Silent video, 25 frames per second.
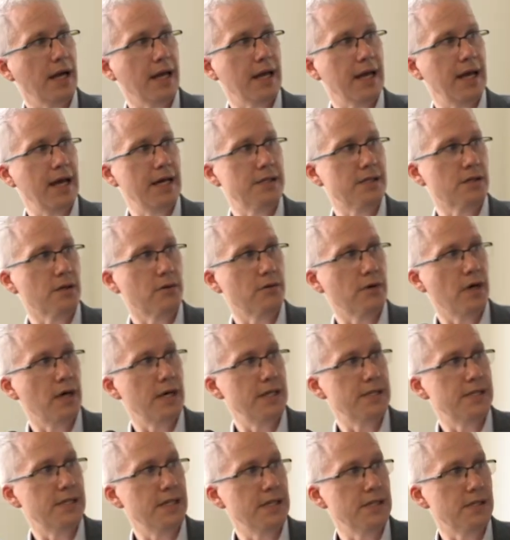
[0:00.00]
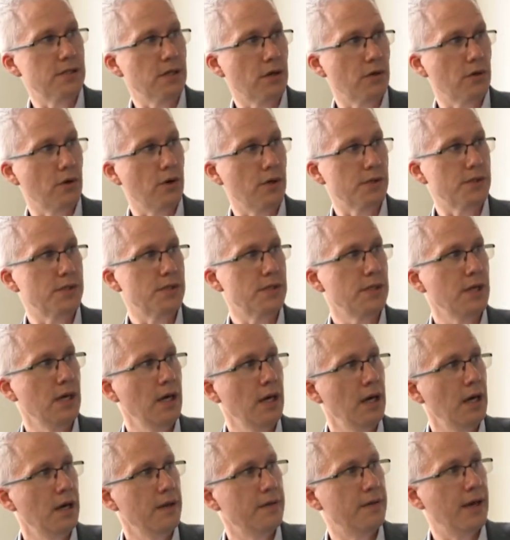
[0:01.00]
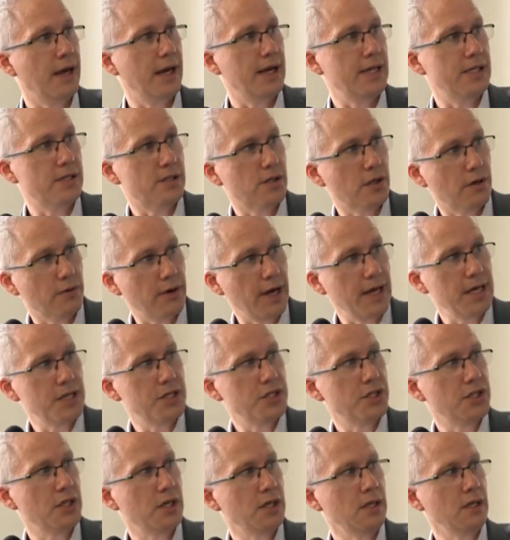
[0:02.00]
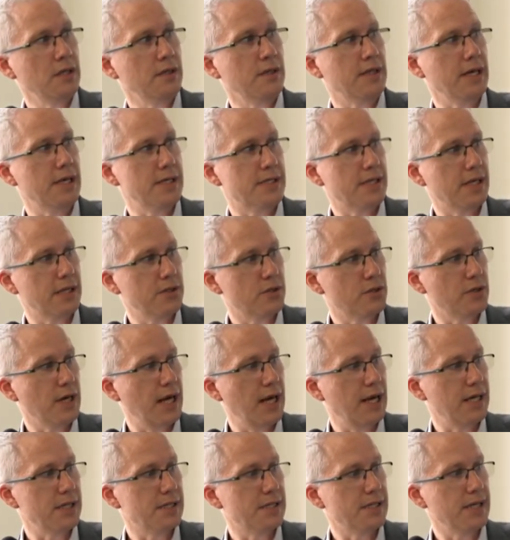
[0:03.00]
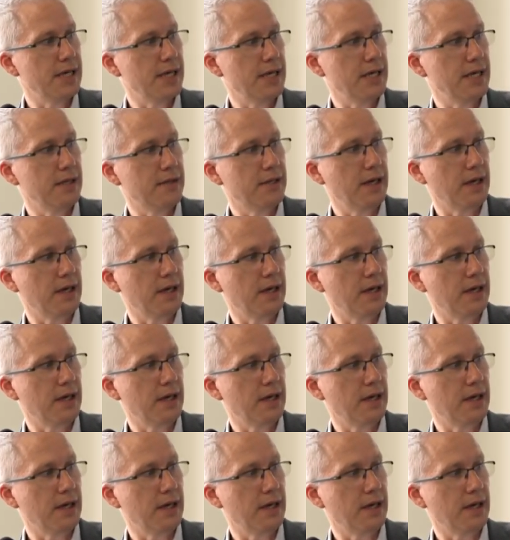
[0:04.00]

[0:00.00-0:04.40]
categorized these across their integration, their centrality,